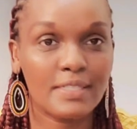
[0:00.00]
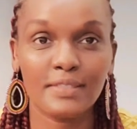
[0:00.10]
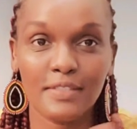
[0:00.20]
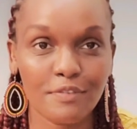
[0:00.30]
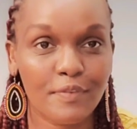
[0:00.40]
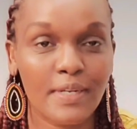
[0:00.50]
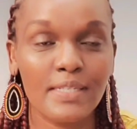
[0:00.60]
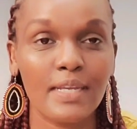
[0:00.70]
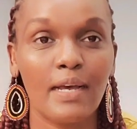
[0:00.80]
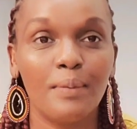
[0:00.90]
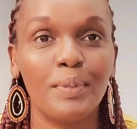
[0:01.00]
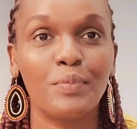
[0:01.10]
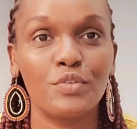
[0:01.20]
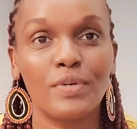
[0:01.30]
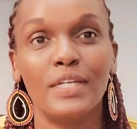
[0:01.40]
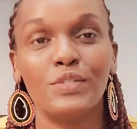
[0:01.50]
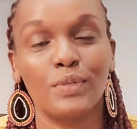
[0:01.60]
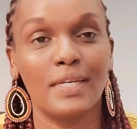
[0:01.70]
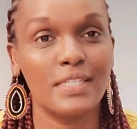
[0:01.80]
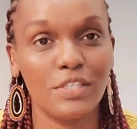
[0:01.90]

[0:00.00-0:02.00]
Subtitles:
there's different people trying to get